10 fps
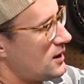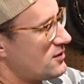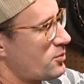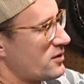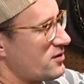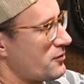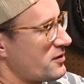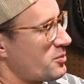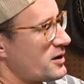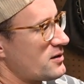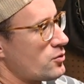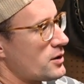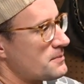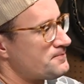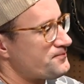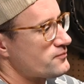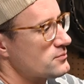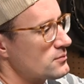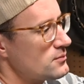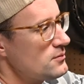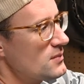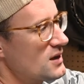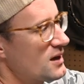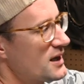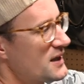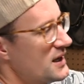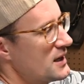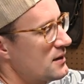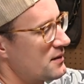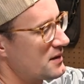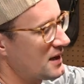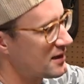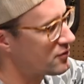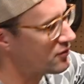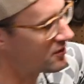It's pretty self-explanatory. And then the extra